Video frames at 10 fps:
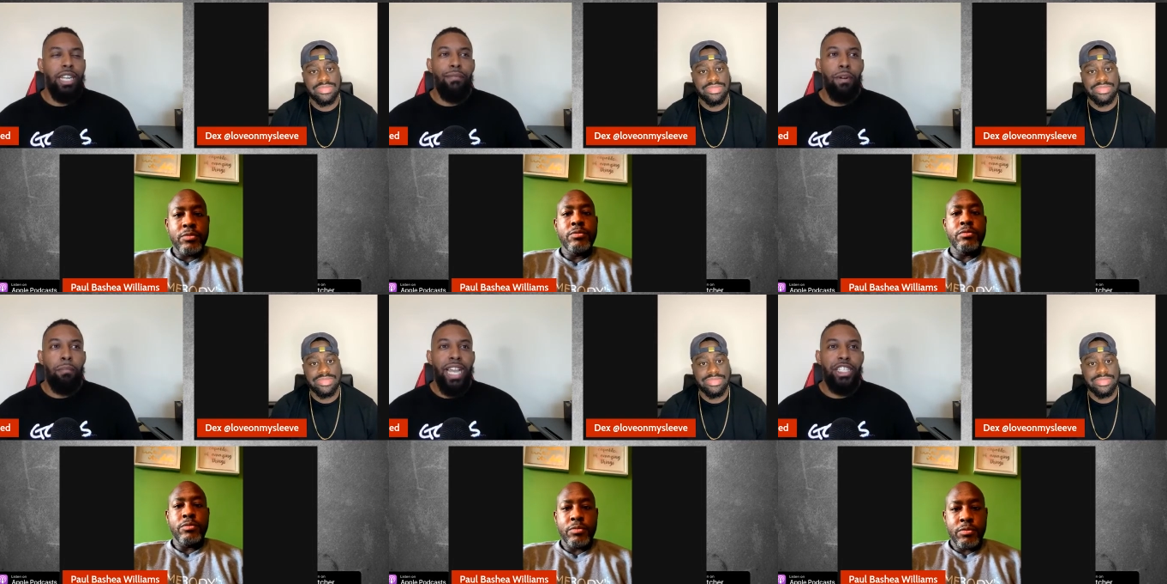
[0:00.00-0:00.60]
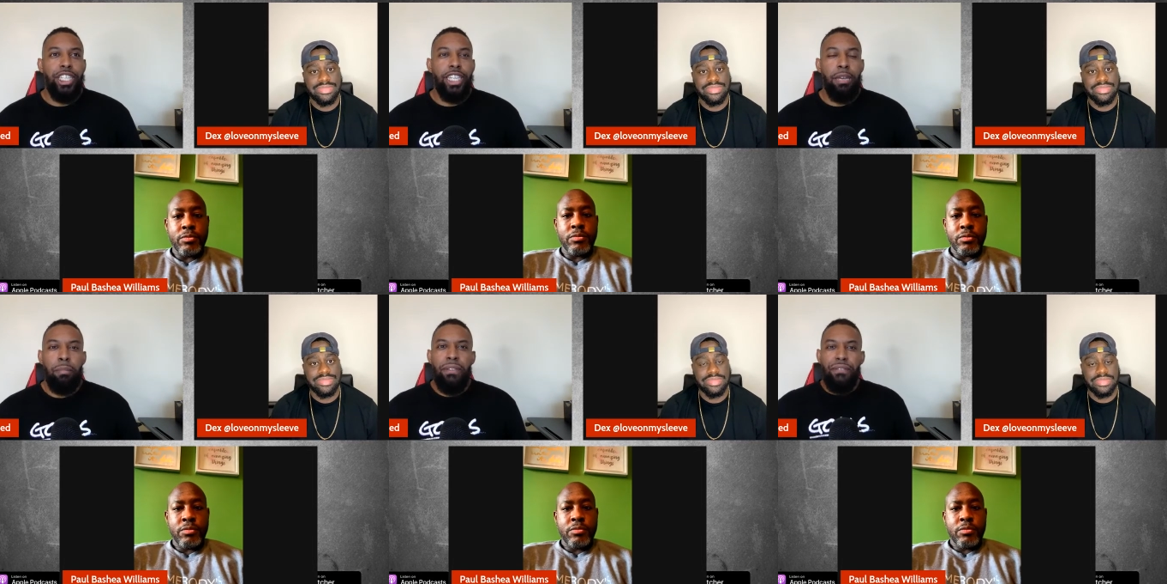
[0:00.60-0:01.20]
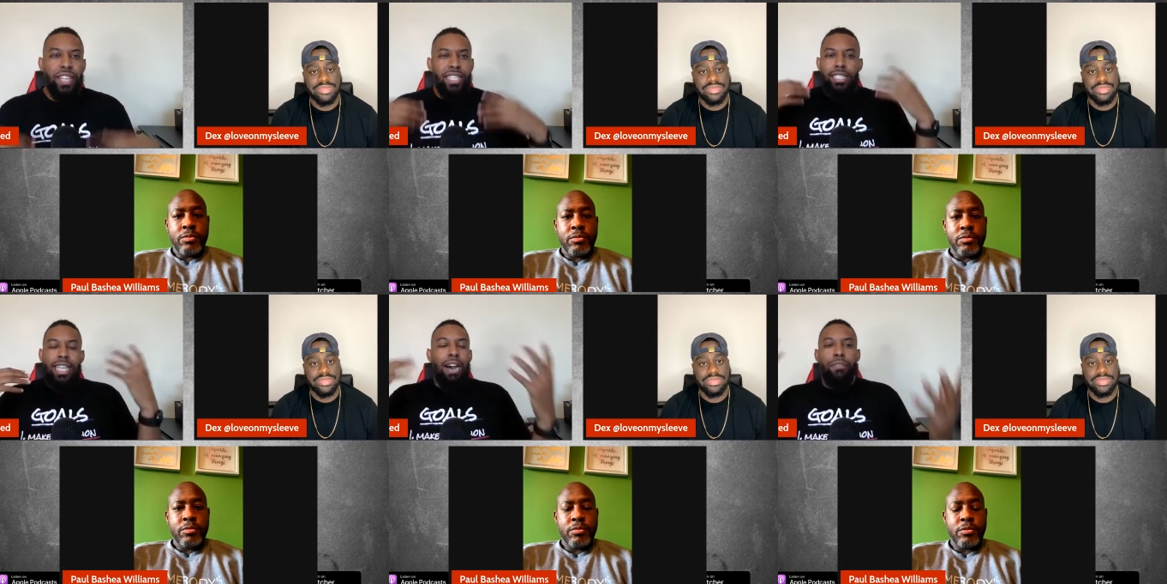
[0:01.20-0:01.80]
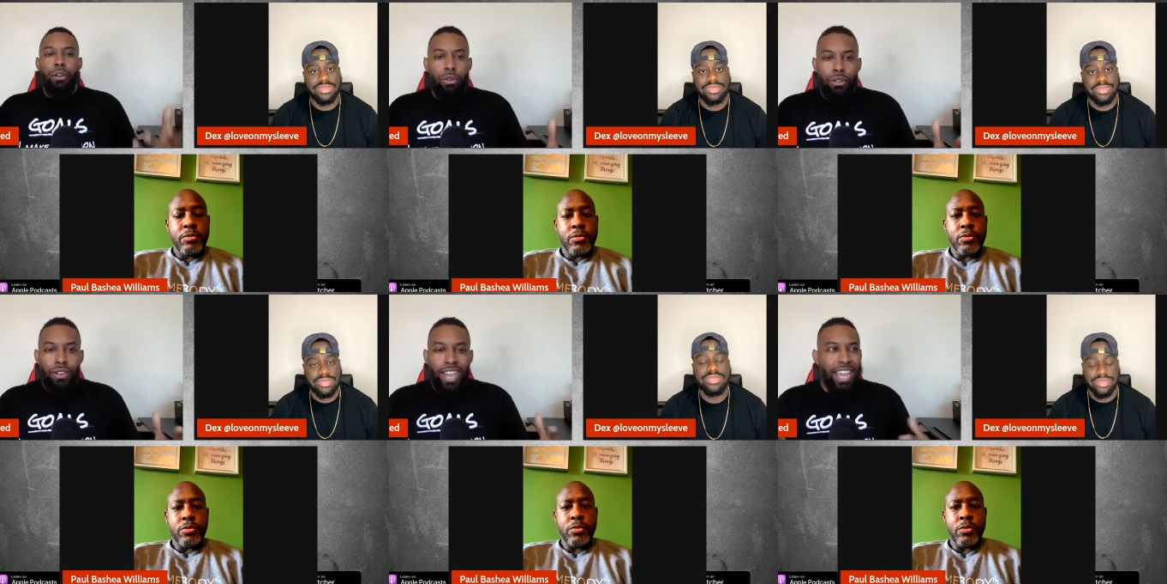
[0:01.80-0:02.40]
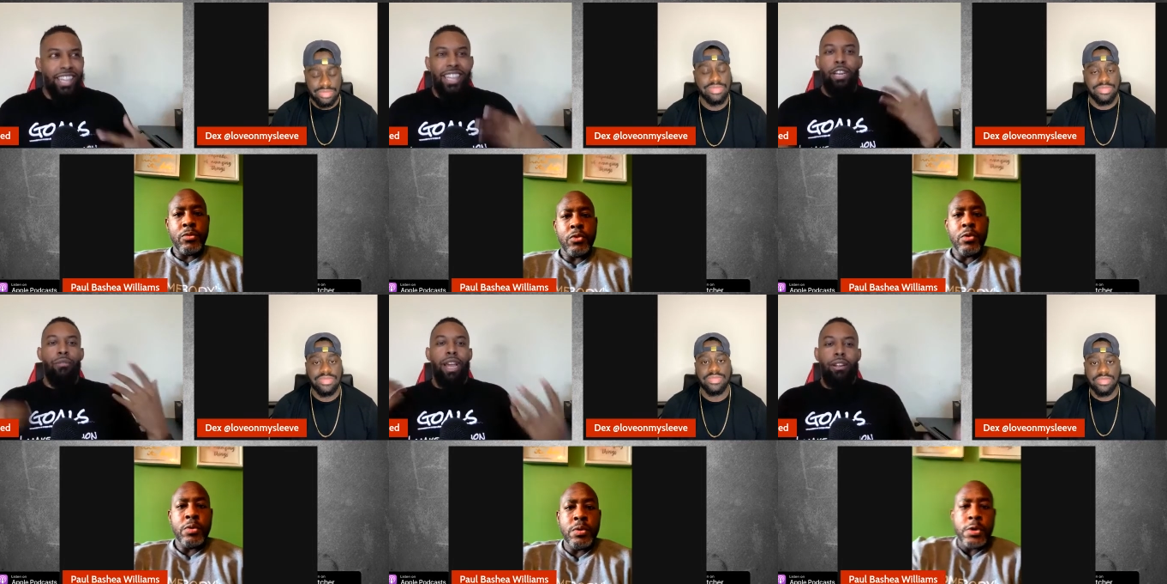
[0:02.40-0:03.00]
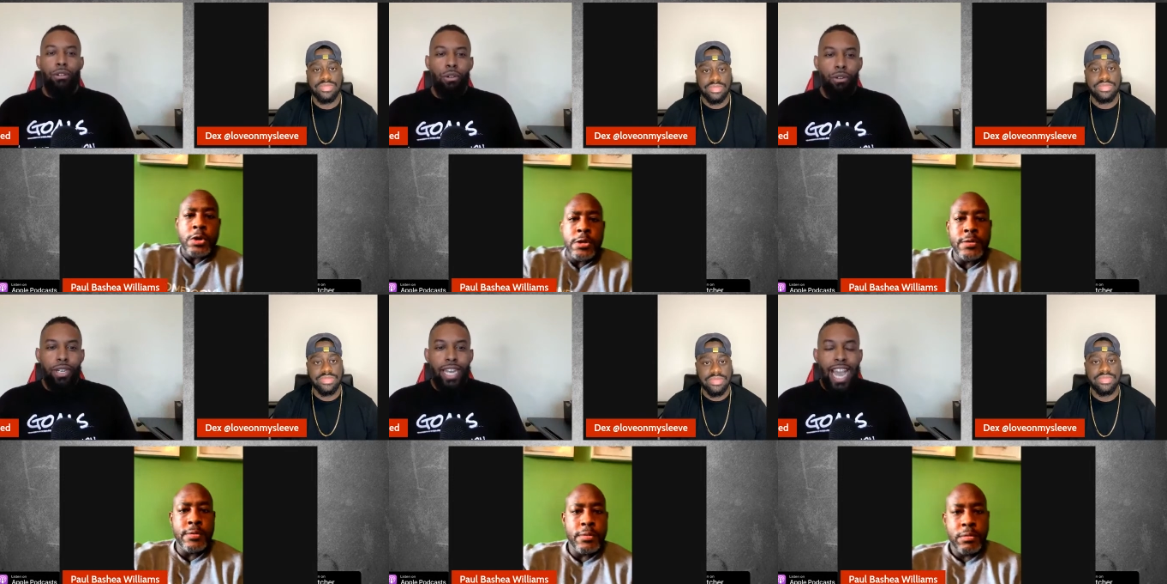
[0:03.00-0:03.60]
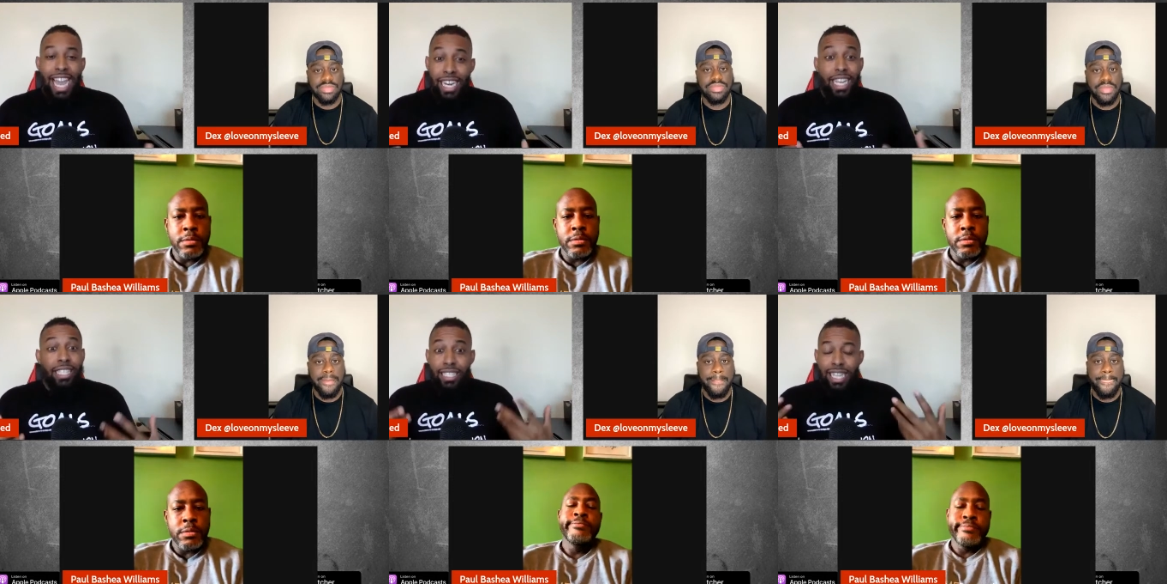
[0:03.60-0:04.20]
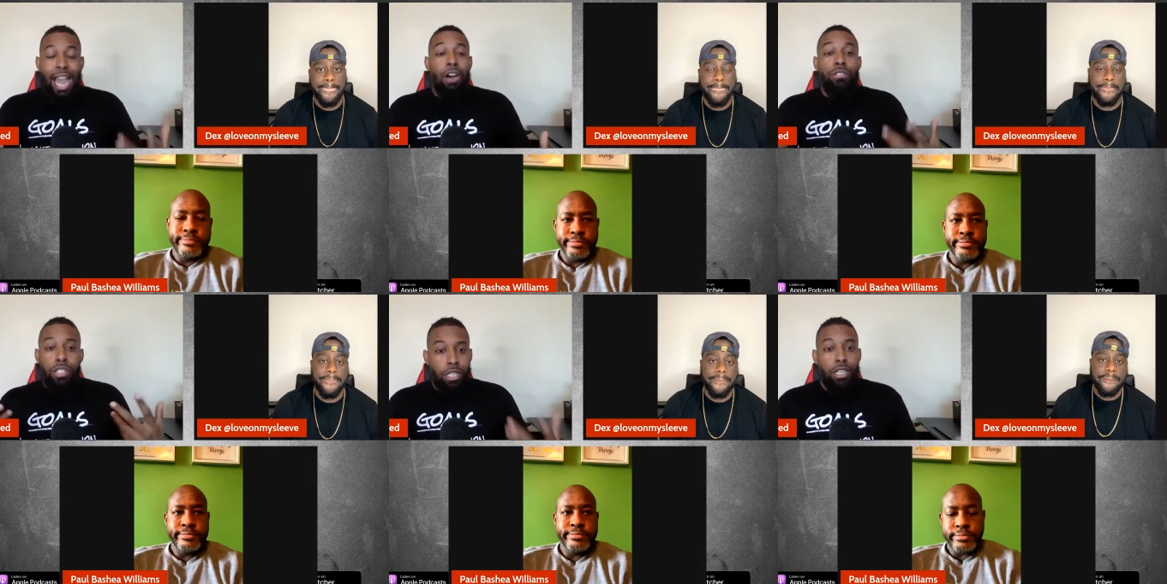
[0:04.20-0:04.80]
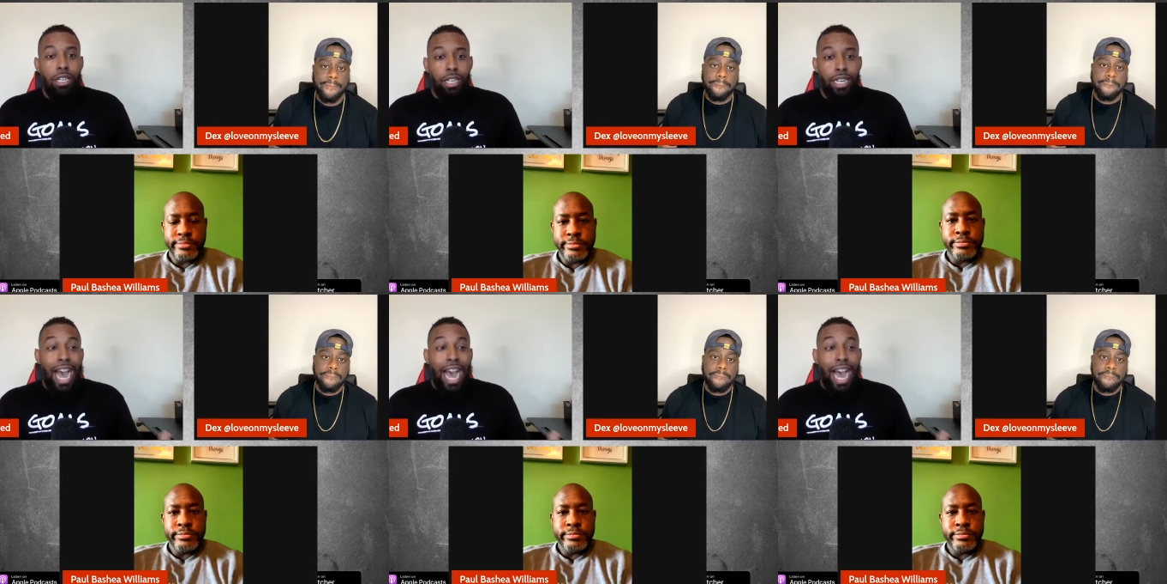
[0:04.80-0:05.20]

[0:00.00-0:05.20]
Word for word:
Speaker 1: information can be philosophical and theoretical, and it sounds good.